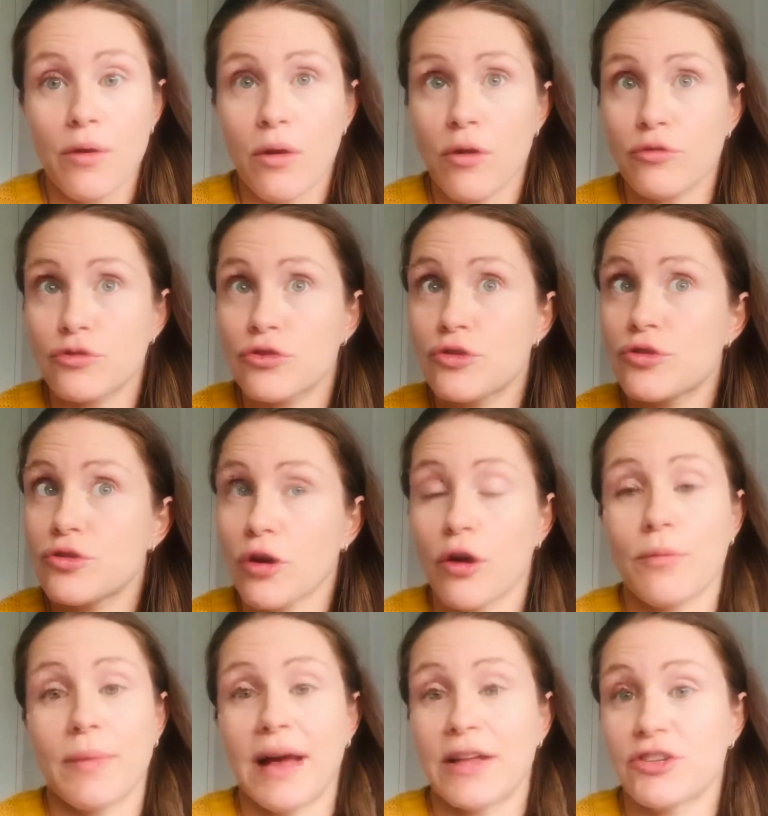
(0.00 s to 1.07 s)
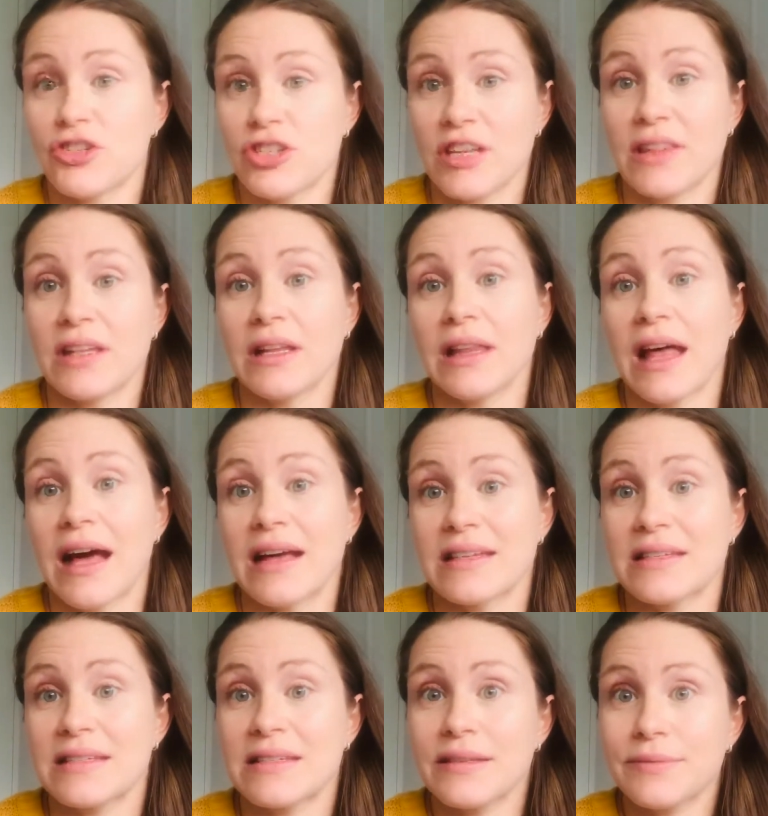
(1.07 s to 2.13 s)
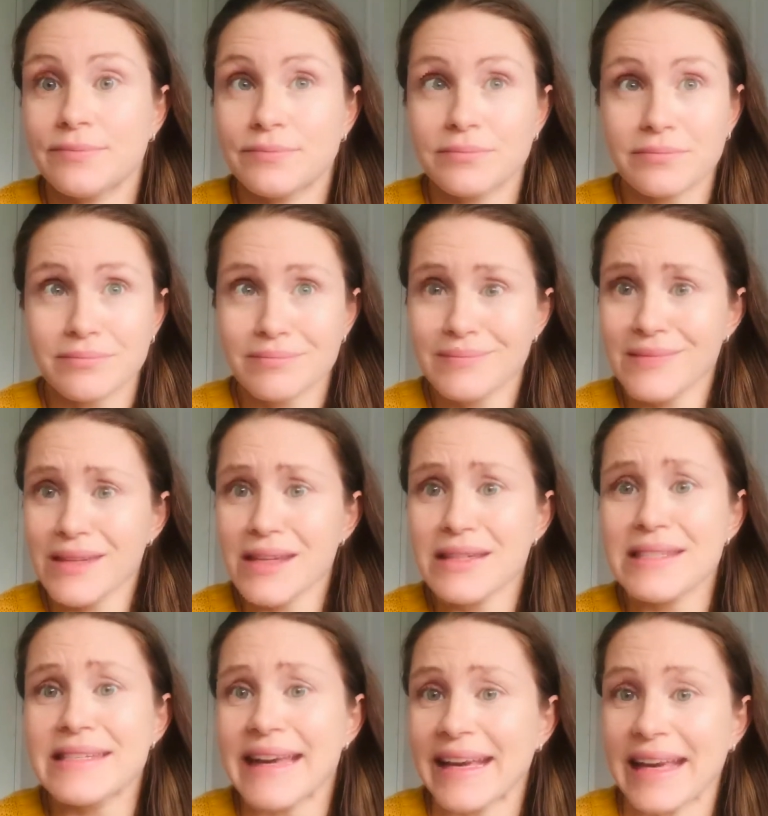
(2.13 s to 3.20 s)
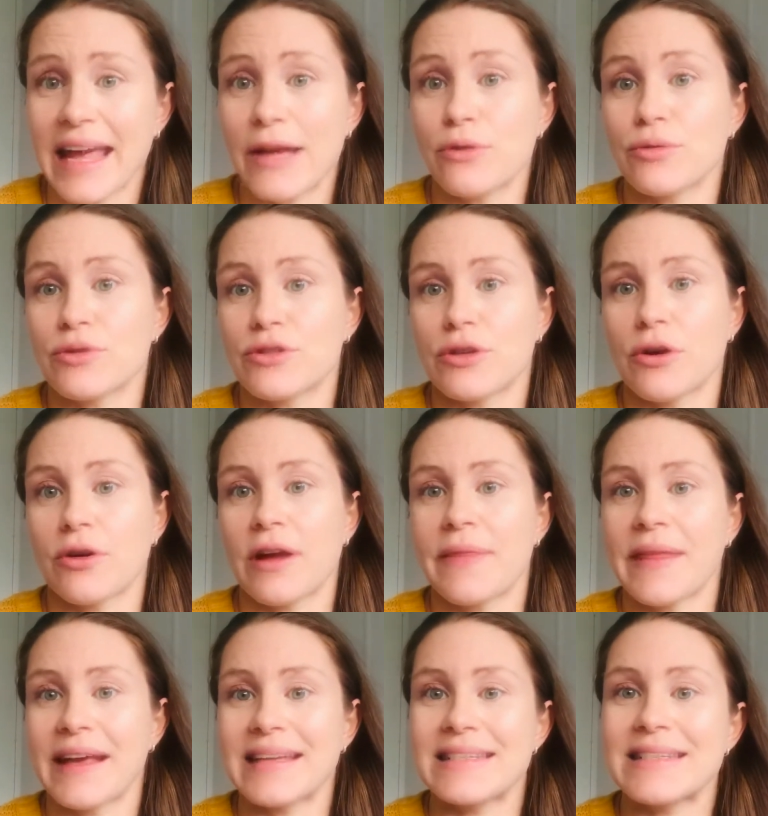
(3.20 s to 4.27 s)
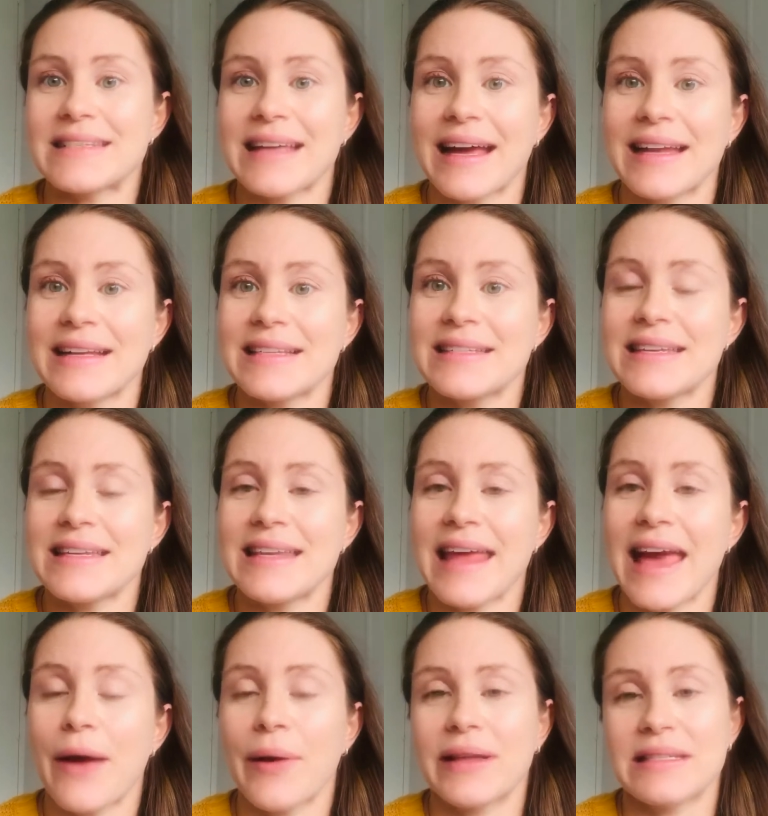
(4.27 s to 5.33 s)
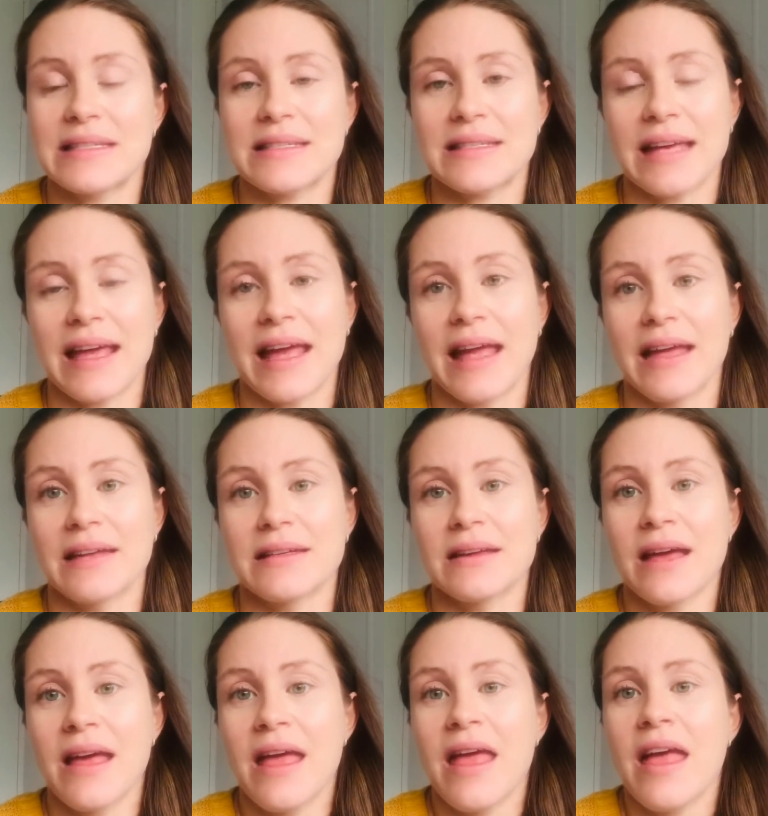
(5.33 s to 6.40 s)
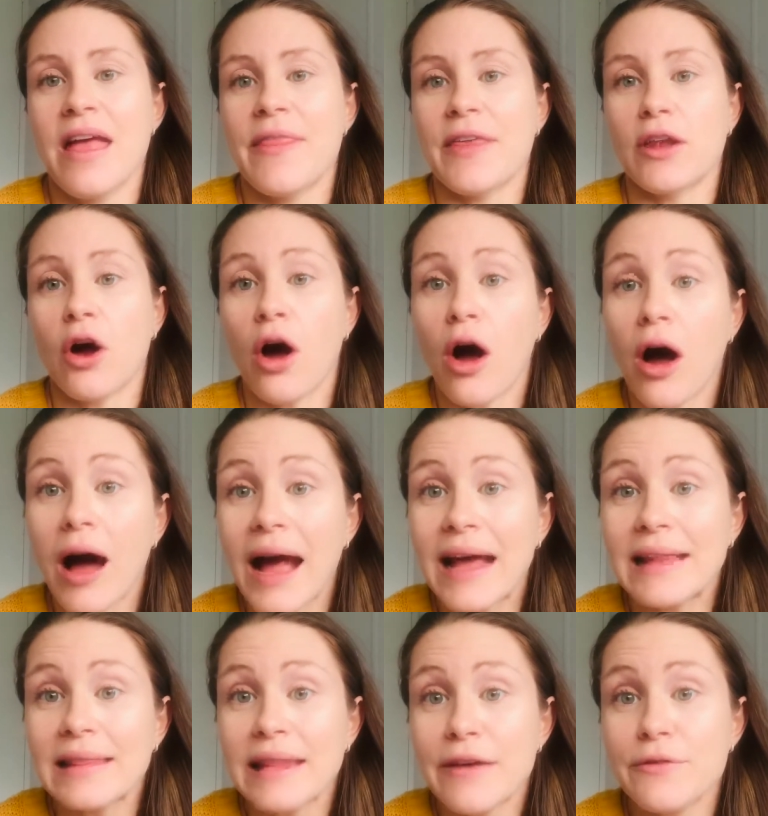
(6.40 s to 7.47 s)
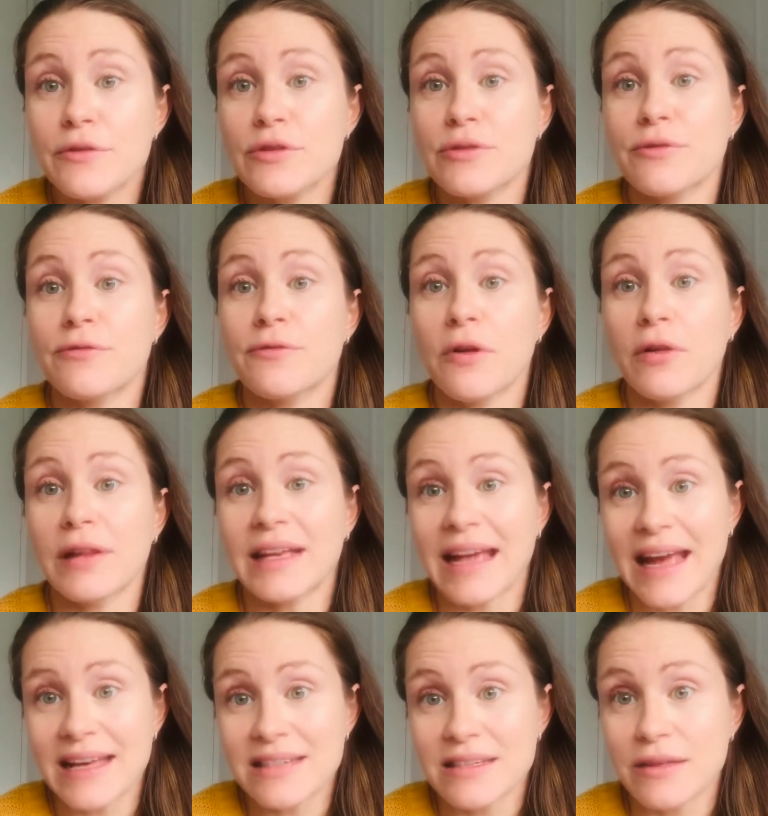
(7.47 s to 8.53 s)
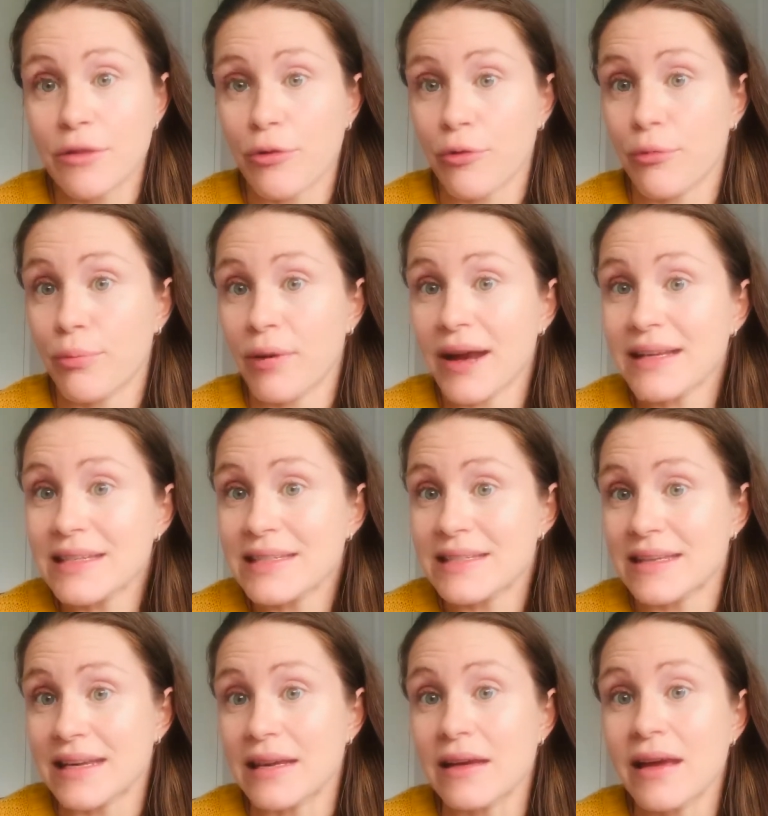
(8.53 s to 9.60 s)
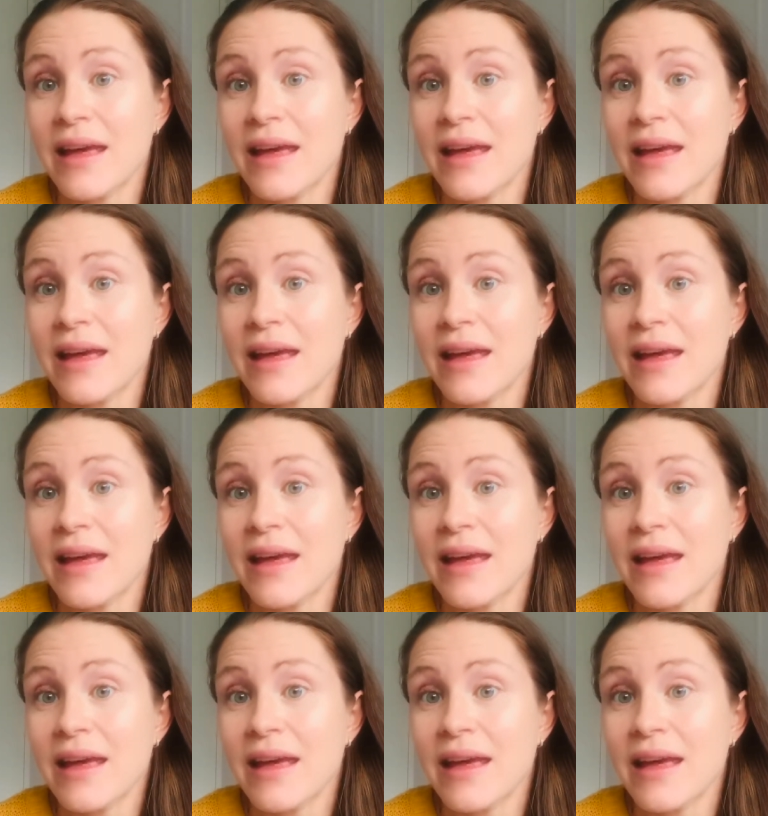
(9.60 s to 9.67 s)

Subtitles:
so much in the last decade or so, and they are starting to now understand that high levels of folic acid through pregnancy